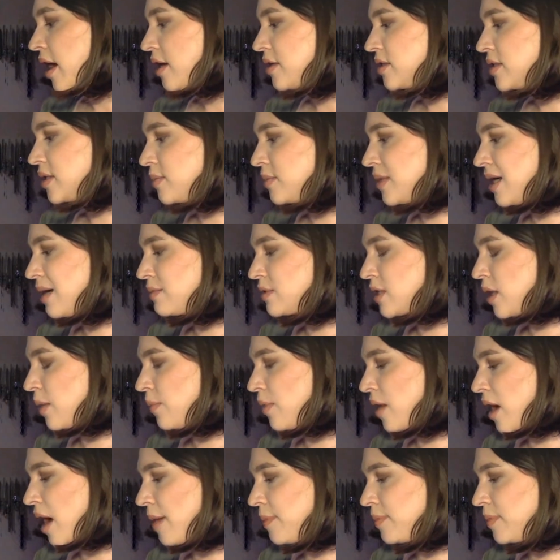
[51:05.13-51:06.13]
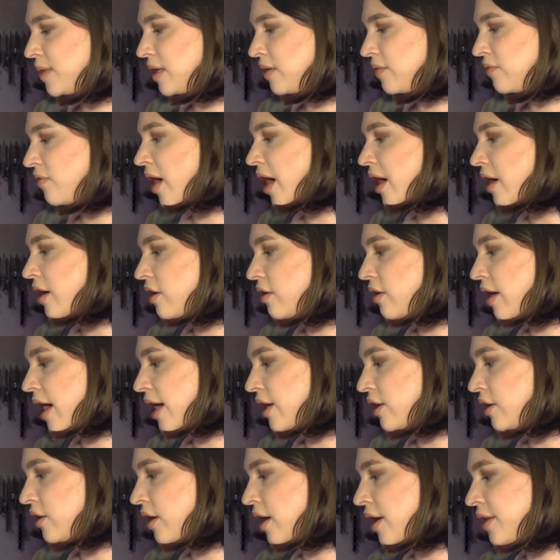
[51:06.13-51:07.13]
Sometimes I'll pop like
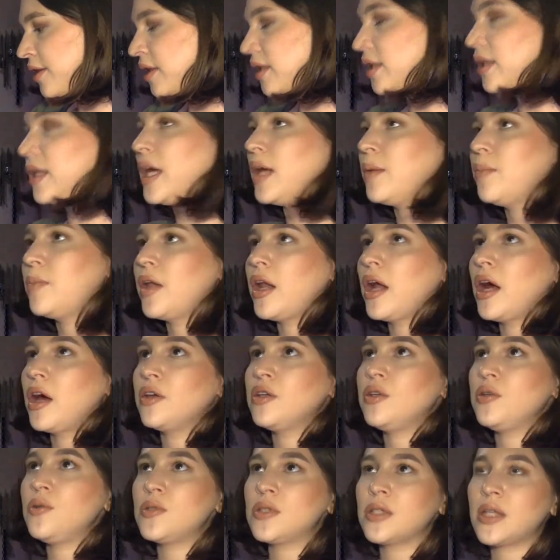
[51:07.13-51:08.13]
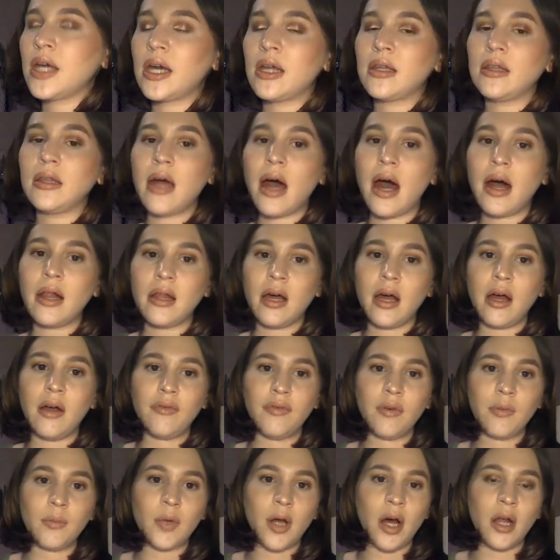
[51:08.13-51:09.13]
Firecracker on the lid, but I'll use like Lala
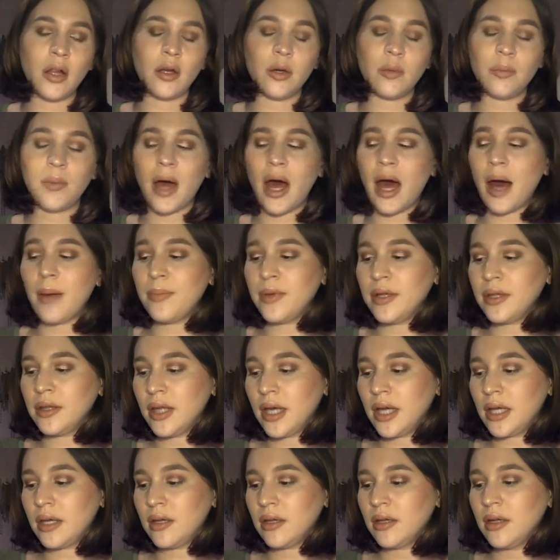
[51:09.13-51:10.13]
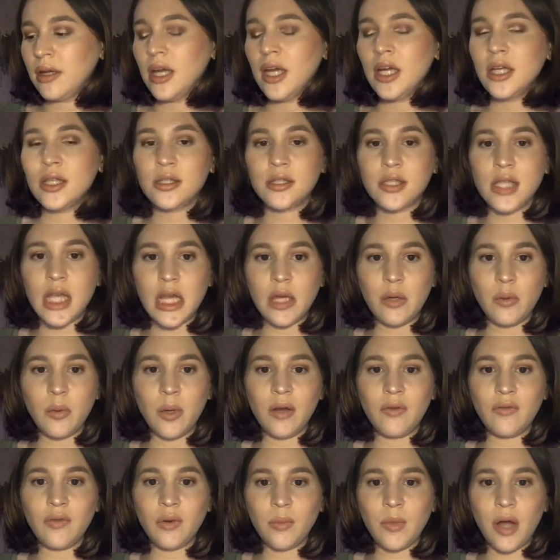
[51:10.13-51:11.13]
from ColourPop and like
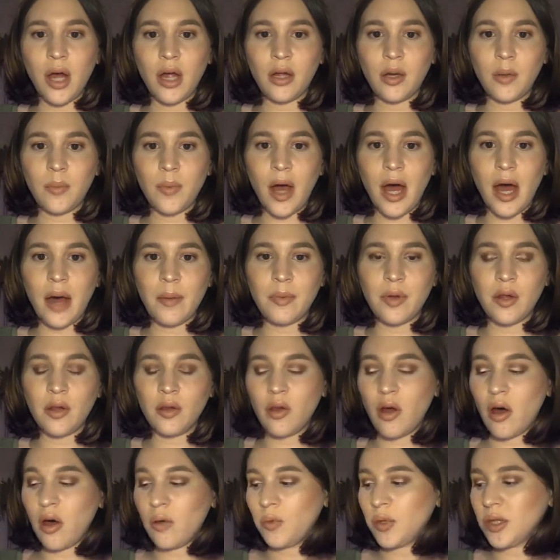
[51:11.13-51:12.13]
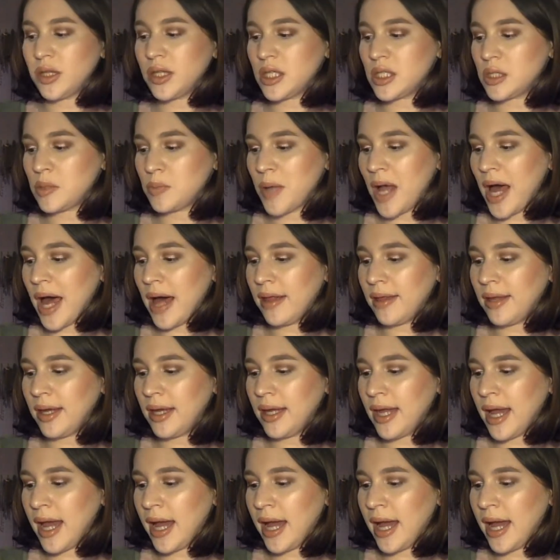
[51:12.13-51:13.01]
Sequin from ColourPop along with this palette.